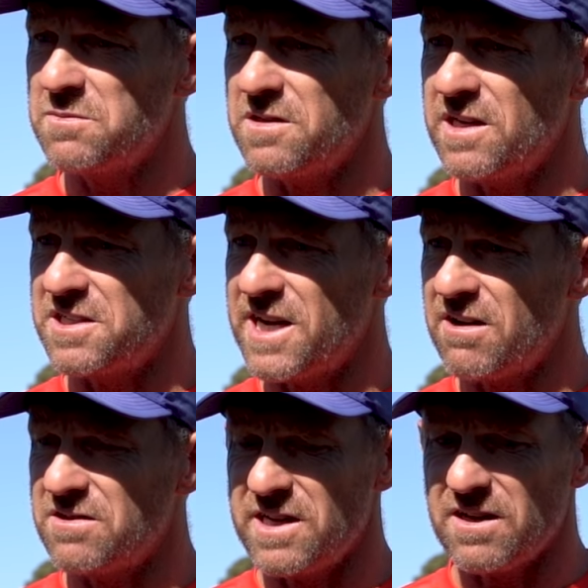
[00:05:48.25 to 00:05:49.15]
But yeah,
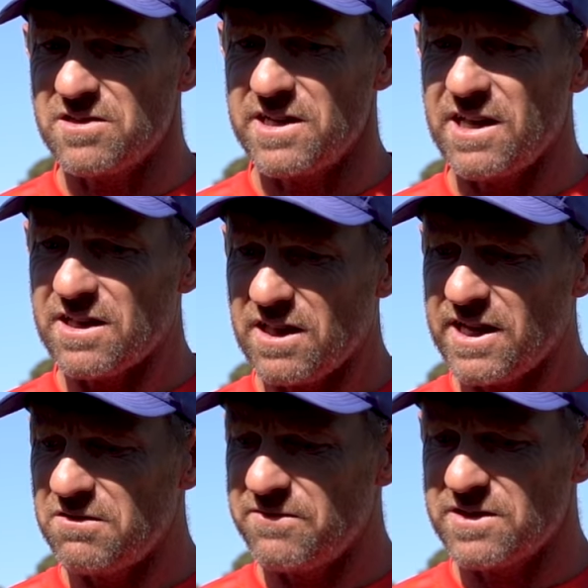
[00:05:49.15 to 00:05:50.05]
Jared's an outstanding
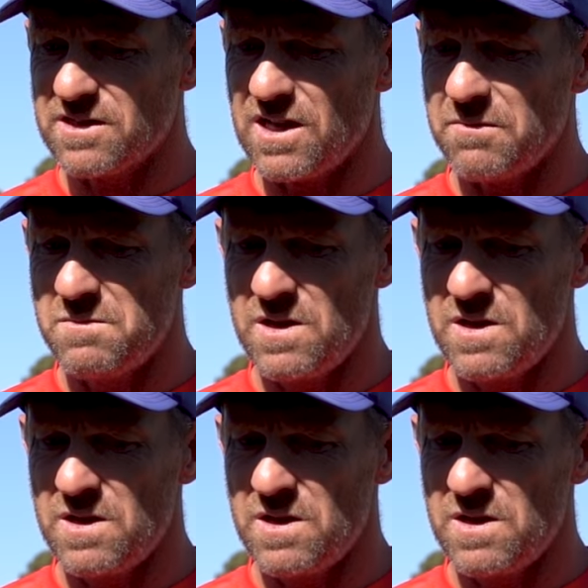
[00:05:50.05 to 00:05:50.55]
leader of this club,